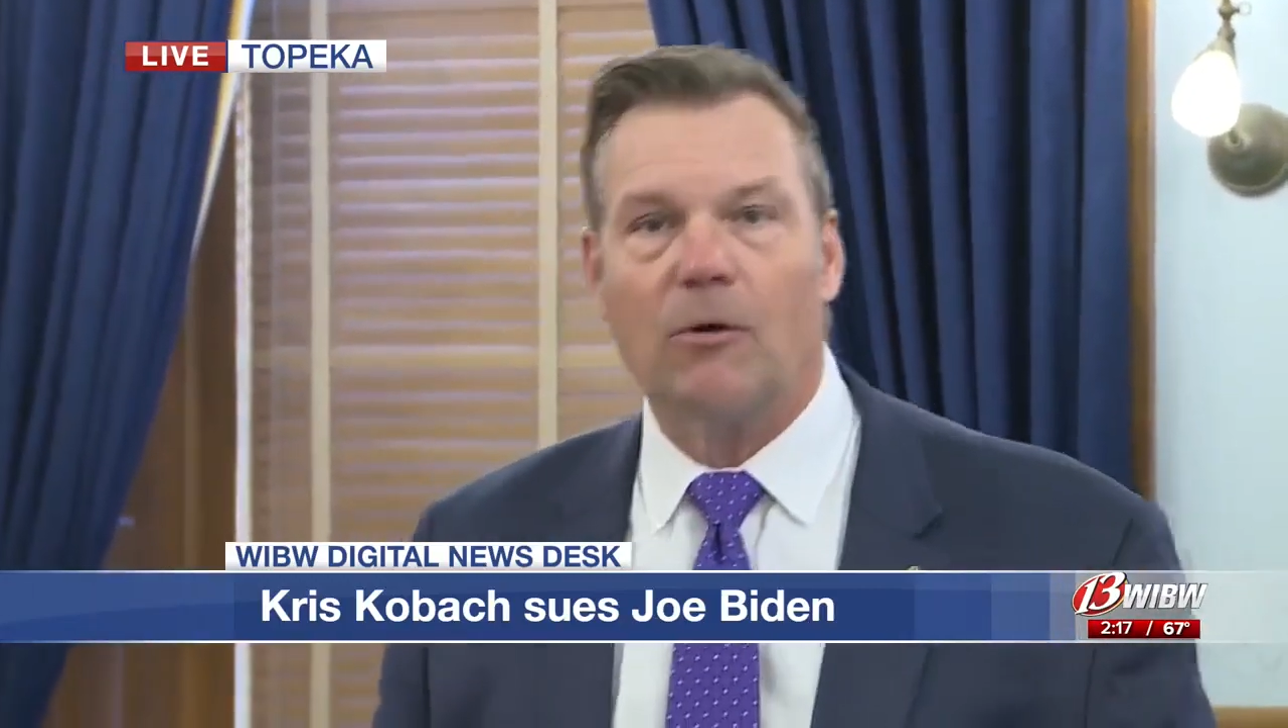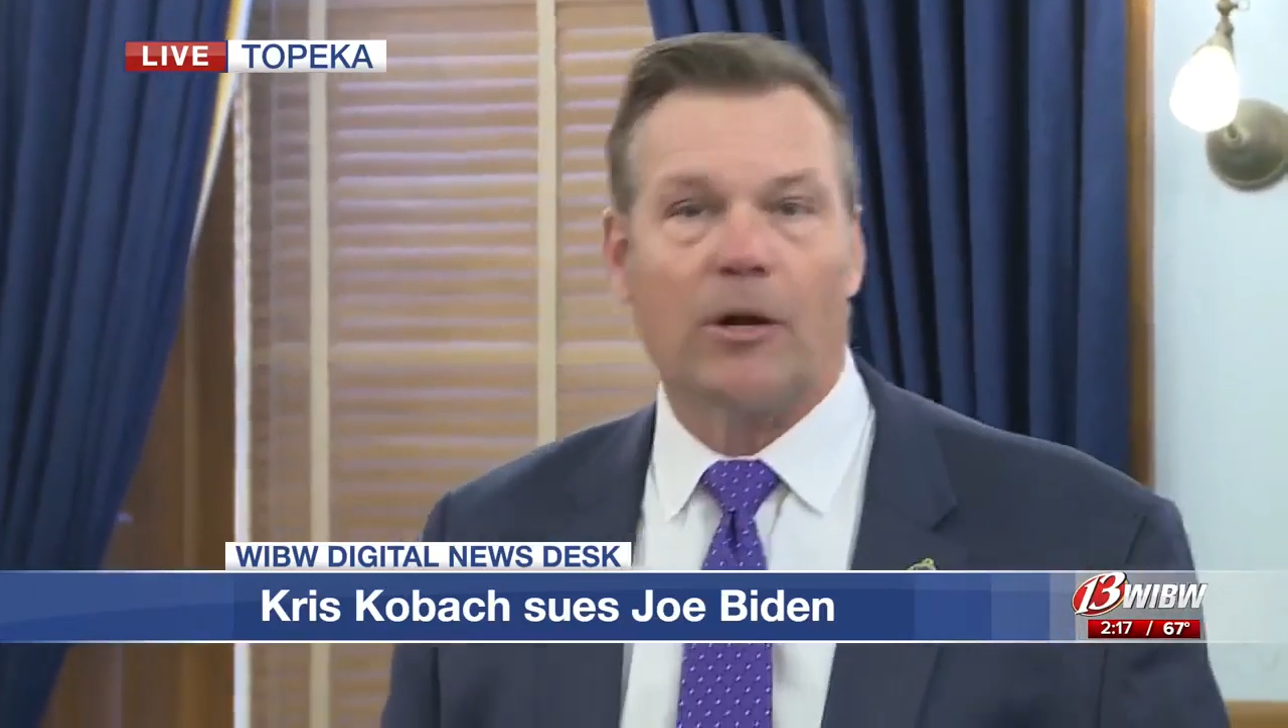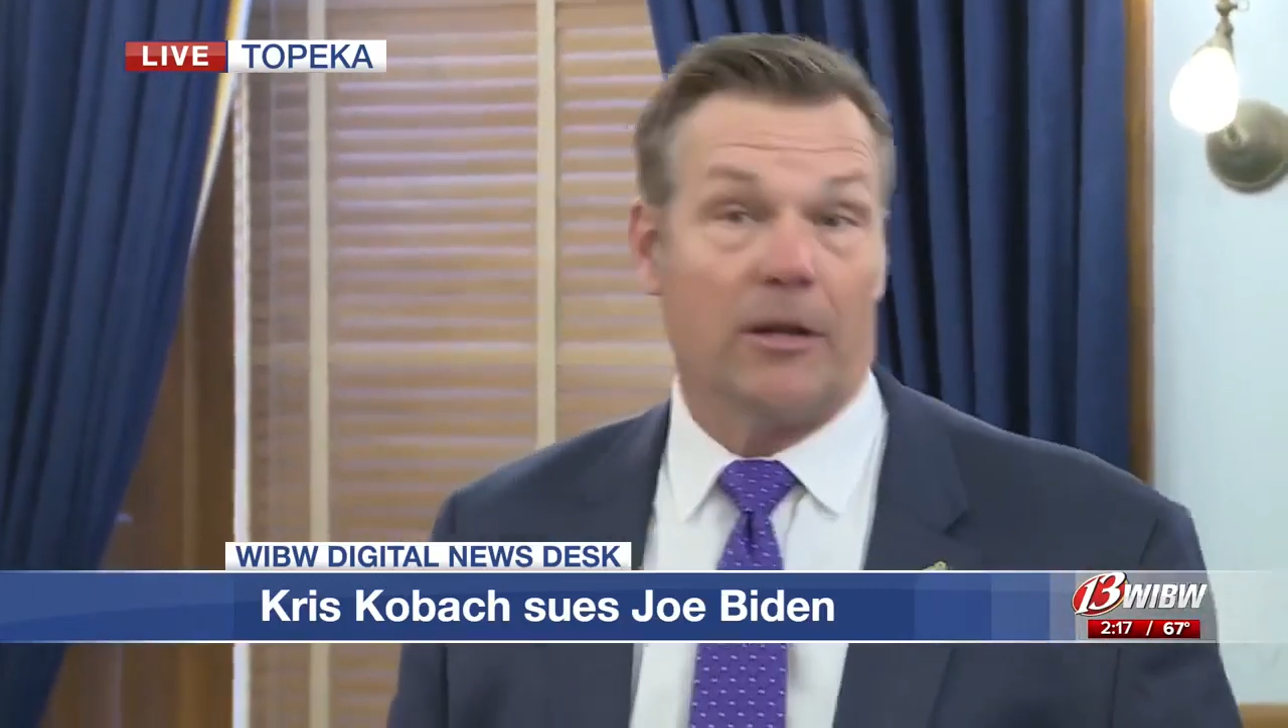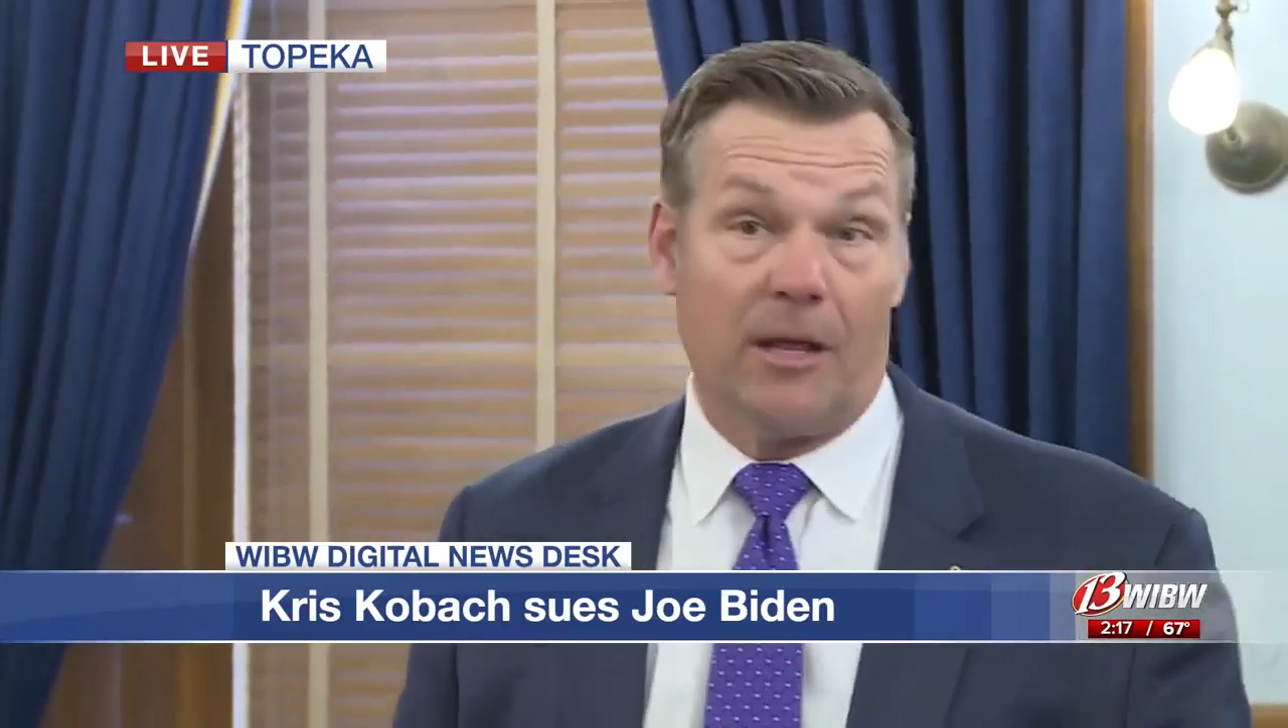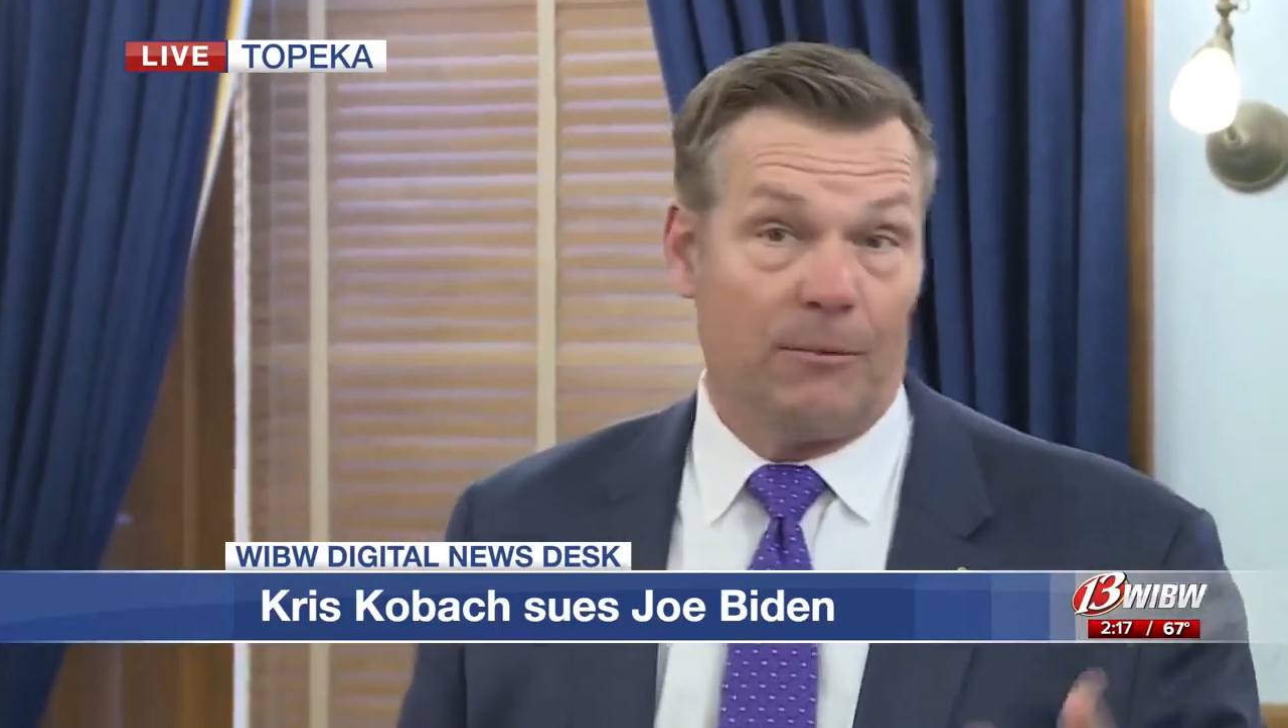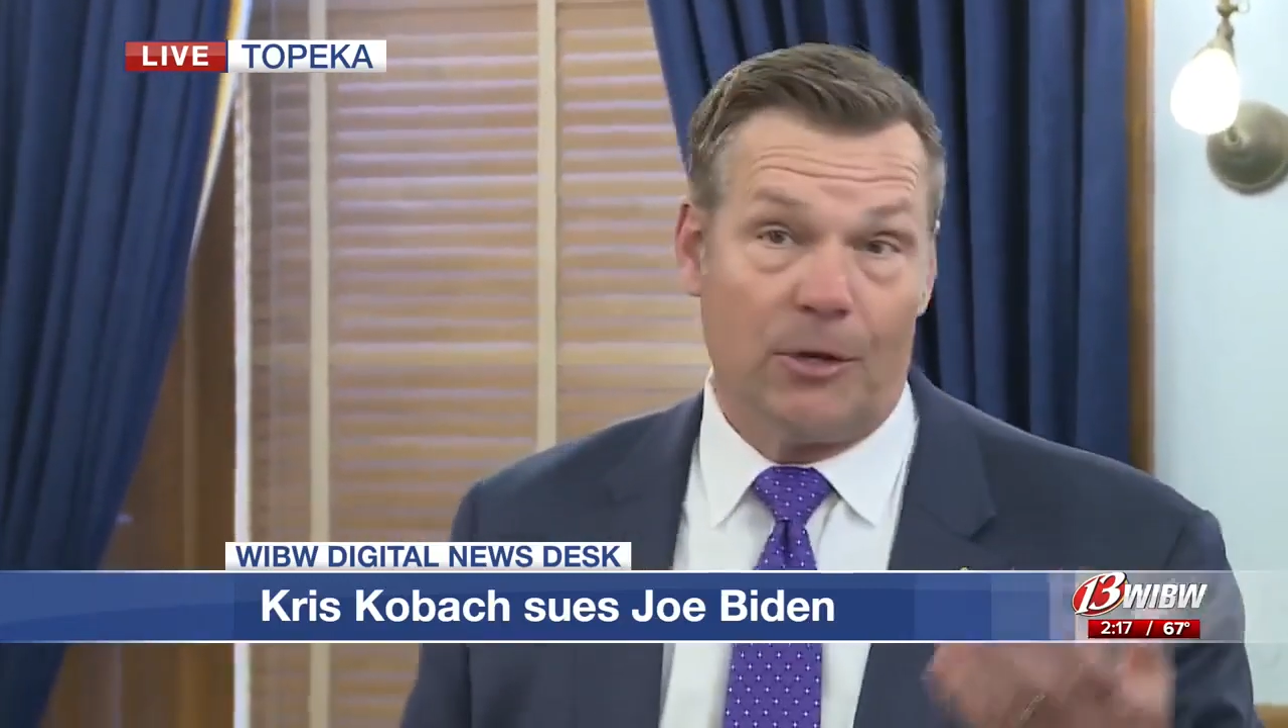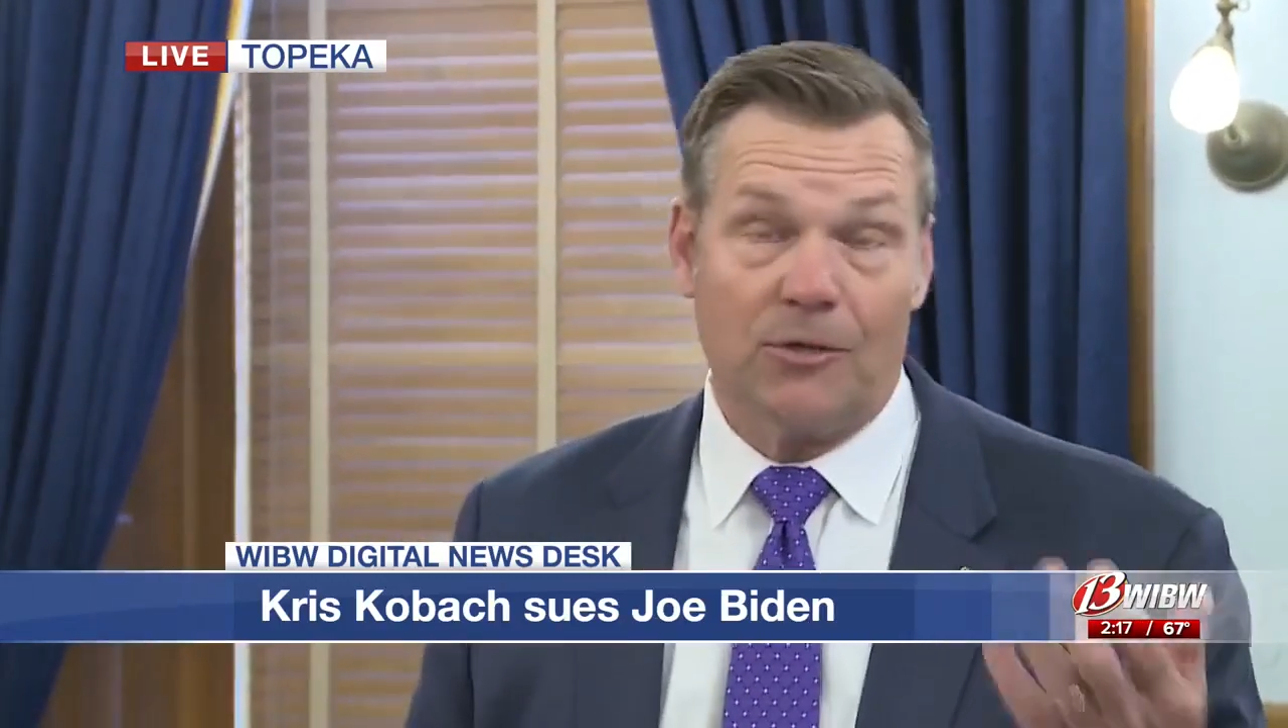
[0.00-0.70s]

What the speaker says: According to them,